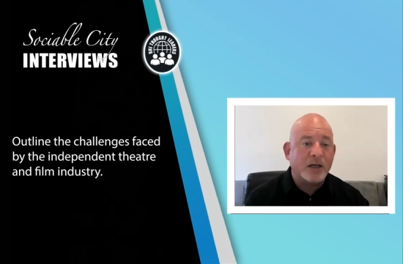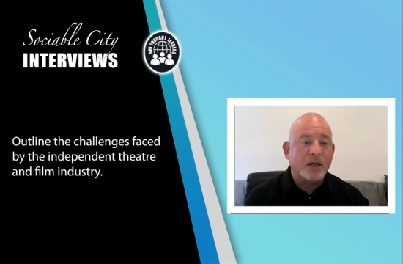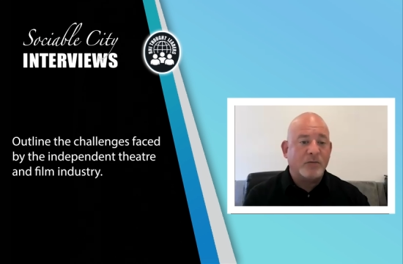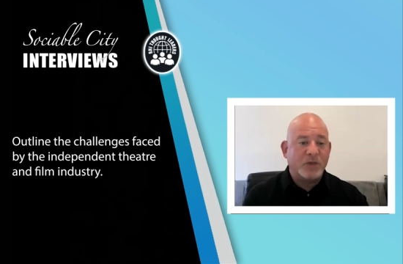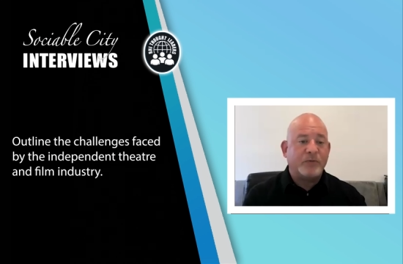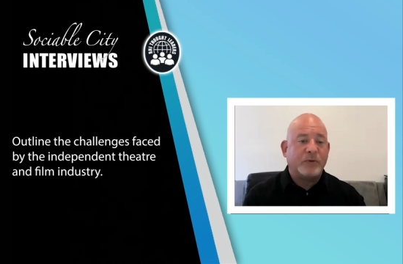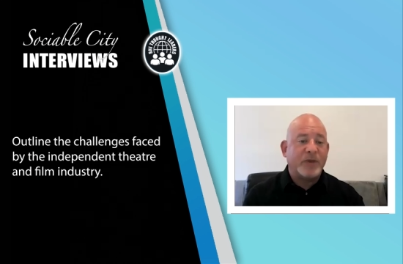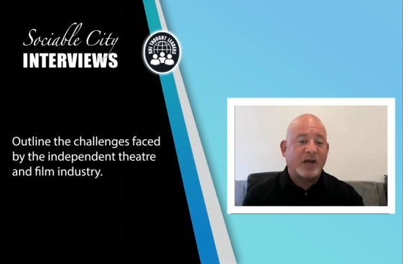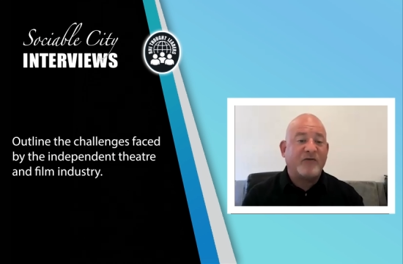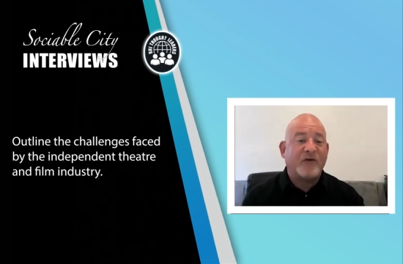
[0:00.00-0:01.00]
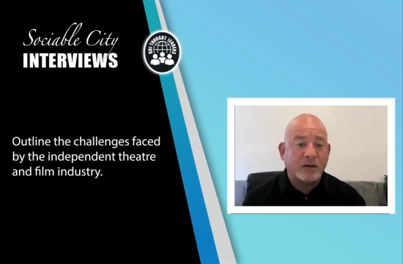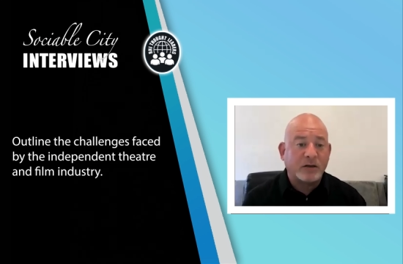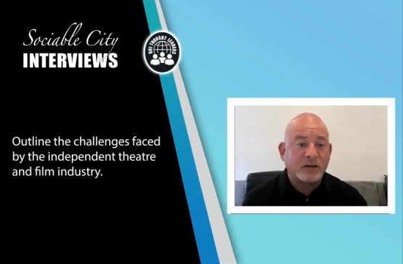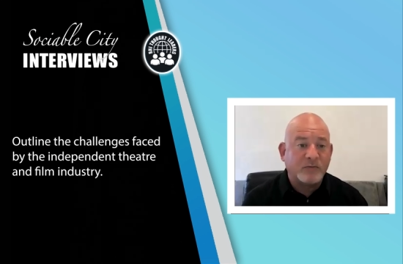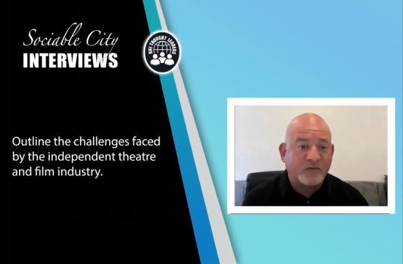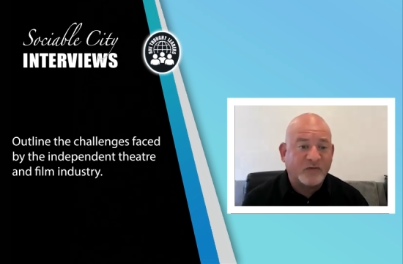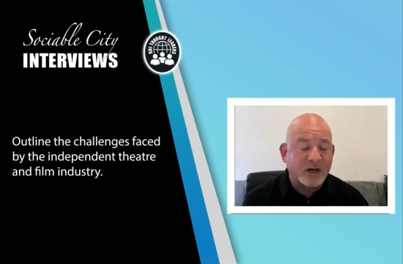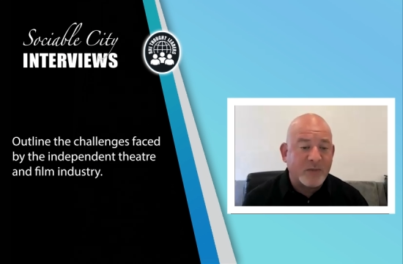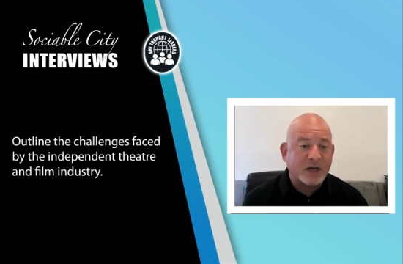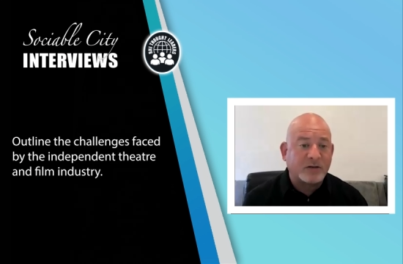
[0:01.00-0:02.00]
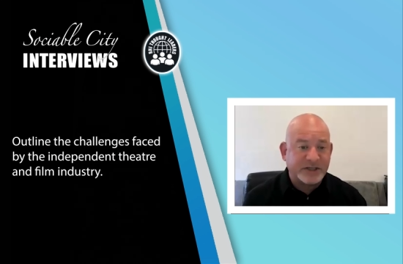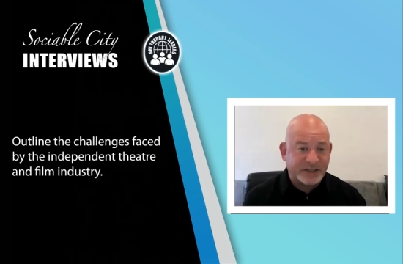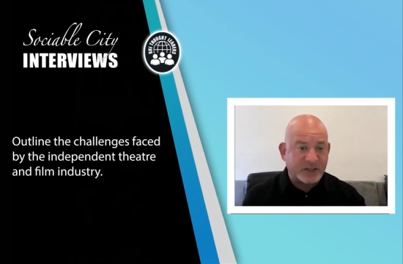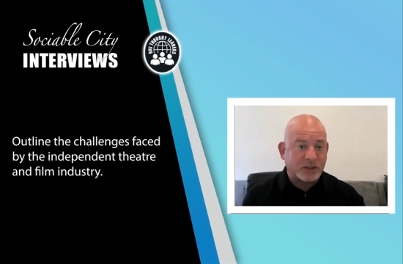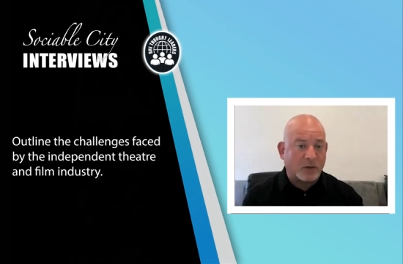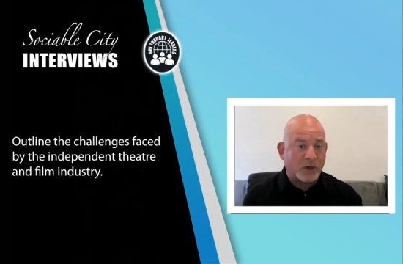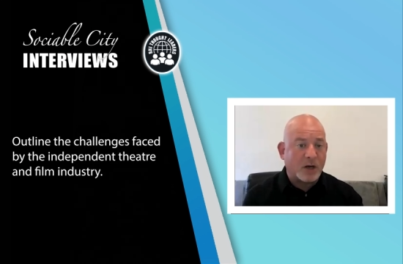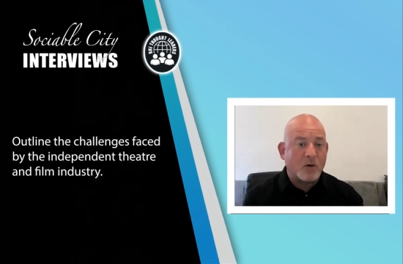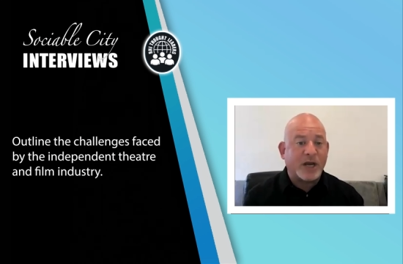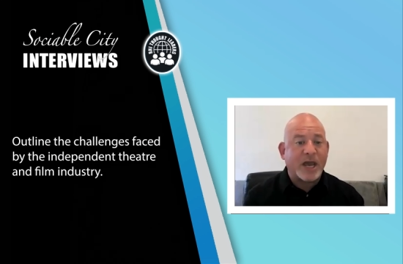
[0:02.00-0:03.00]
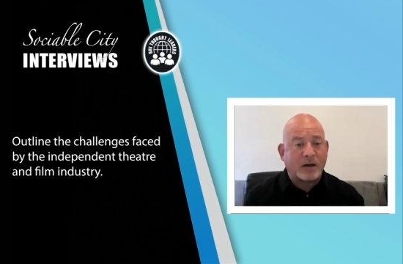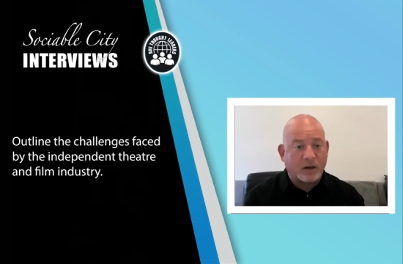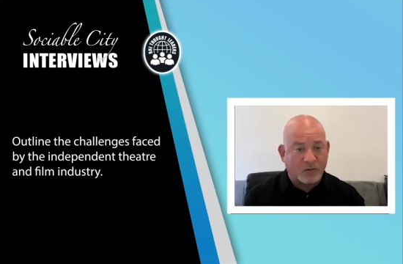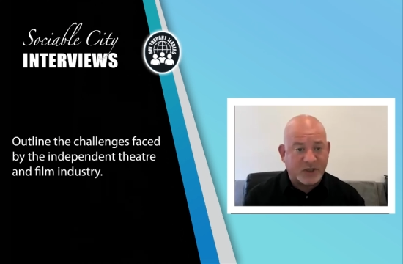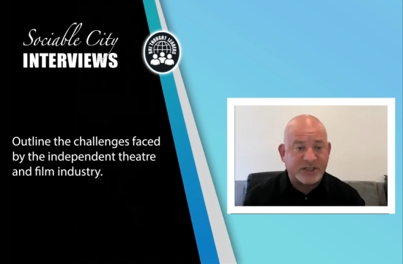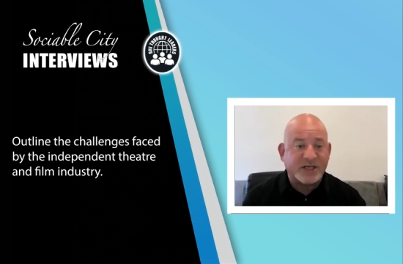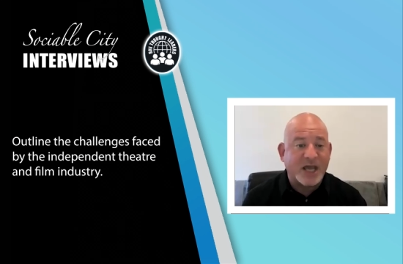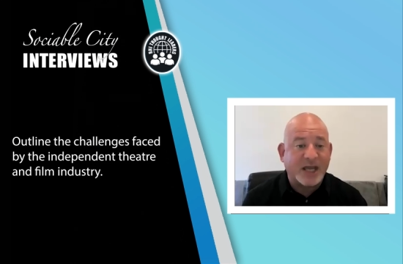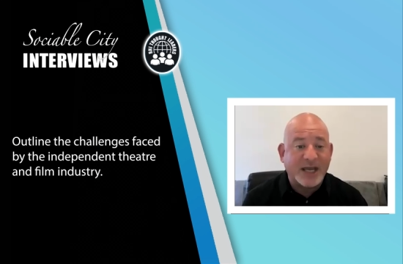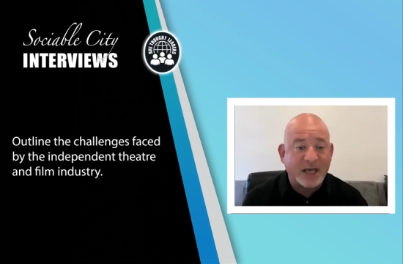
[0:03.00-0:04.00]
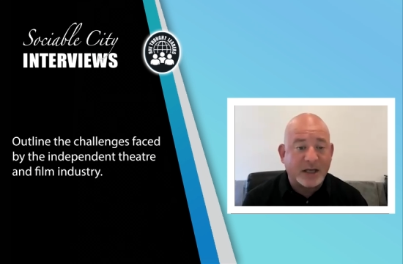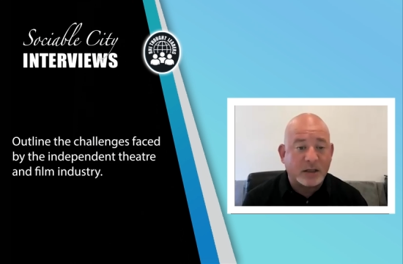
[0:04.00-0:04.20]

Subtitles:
People make a fundamental decision. Are we going out? Are we staying in?